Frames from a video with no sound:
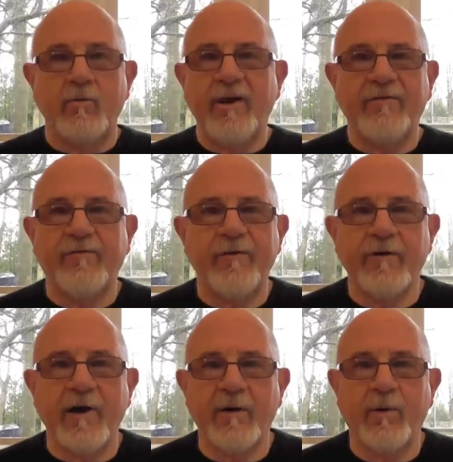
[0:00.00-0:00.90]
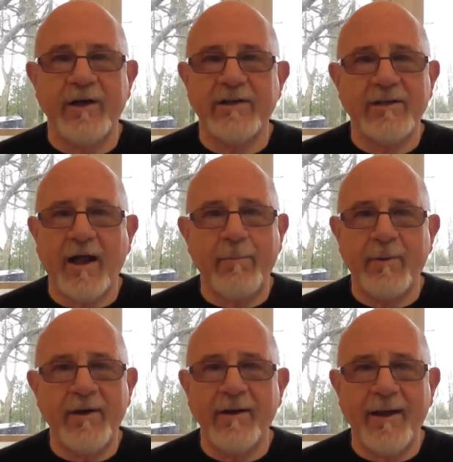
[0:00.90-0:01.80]
we have to figure out a way to stop
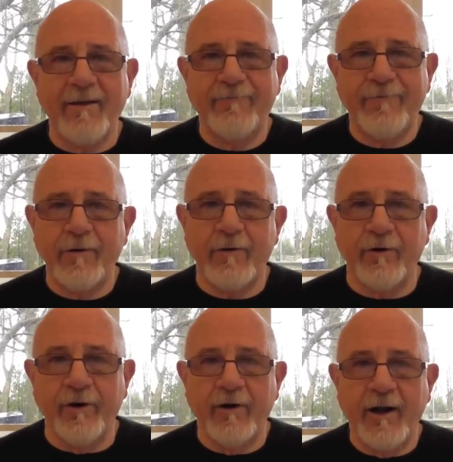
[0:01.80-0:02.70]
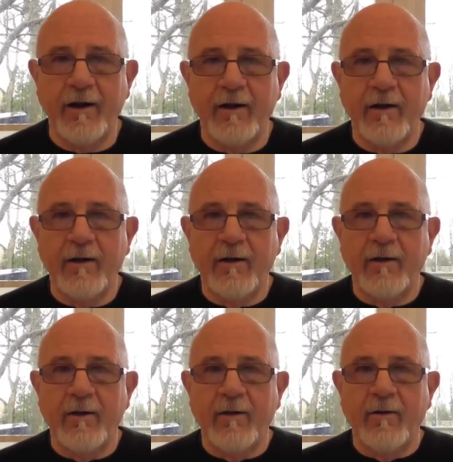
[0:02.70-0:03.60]
eating that food, right?
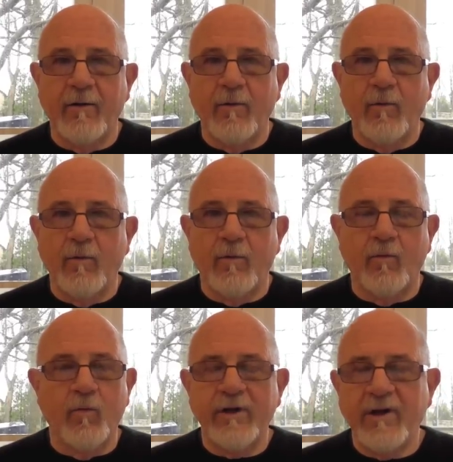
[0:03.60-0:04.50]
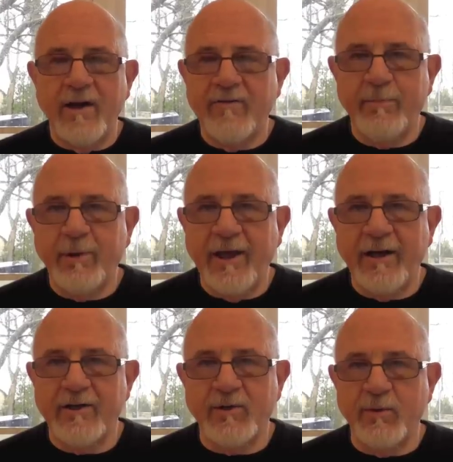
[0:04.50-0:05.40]
What kind of a
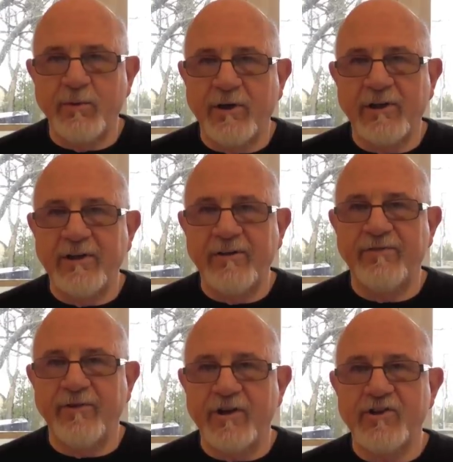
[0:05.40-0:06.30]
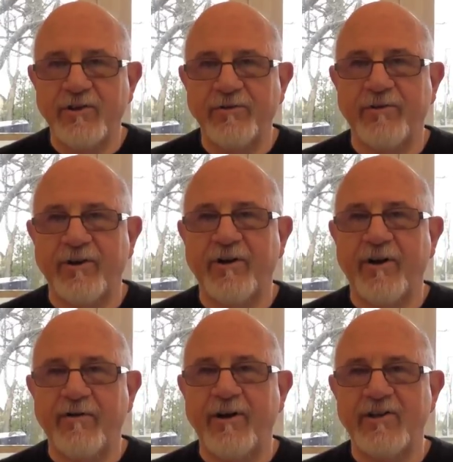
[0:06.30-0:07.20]
planet do we want to leave for our children and
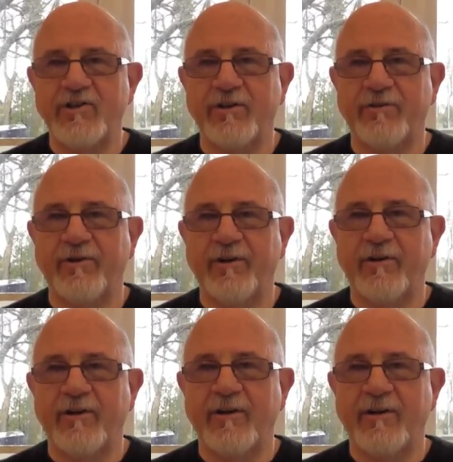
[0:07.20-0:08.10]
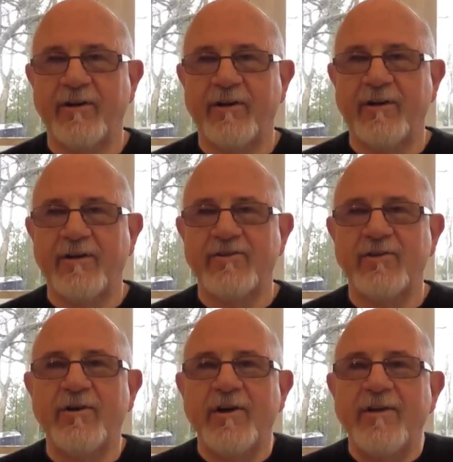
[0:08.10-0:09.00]
our grandchildren?
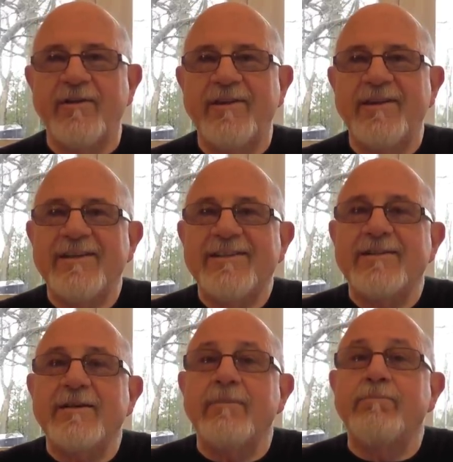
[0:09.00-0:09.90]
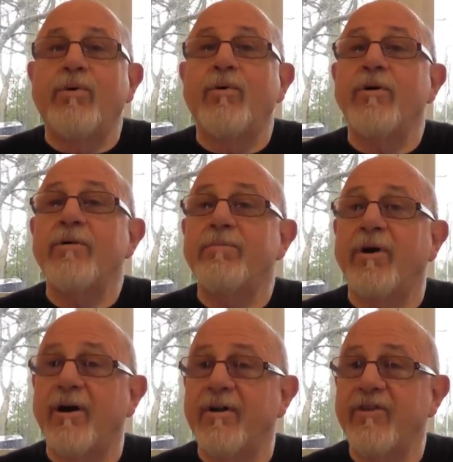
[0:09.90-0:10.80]
So this is an important
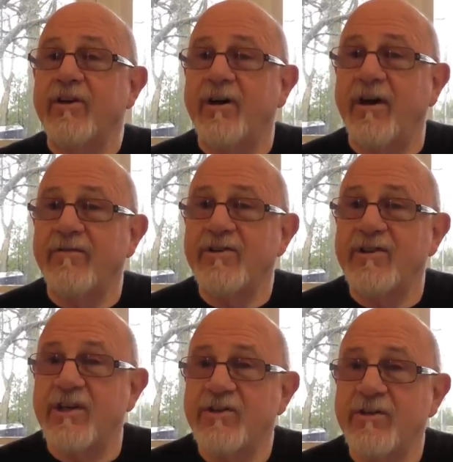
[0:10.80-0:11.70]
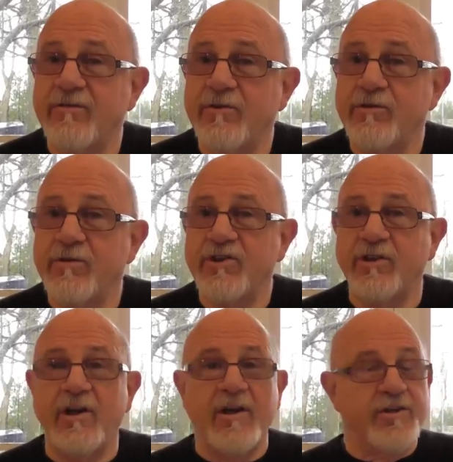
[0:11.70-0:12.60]
part of the conversation of
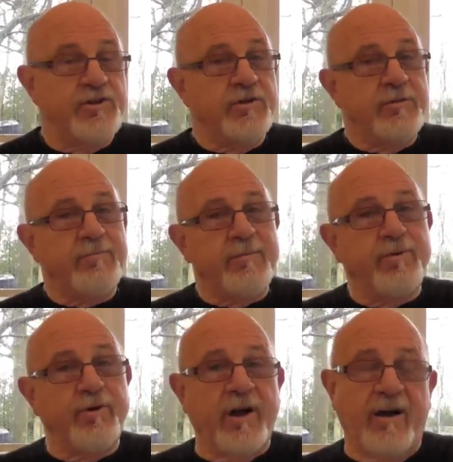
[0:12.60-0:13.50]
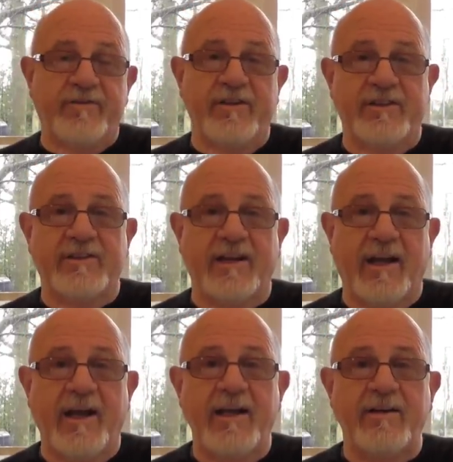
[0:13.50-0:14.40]
nutrition. This shouldn't be put off to the
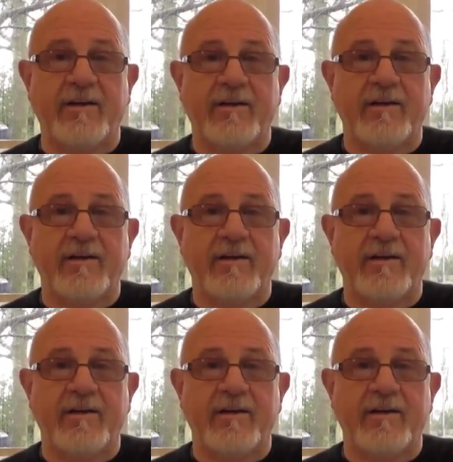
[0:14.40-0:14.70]
side.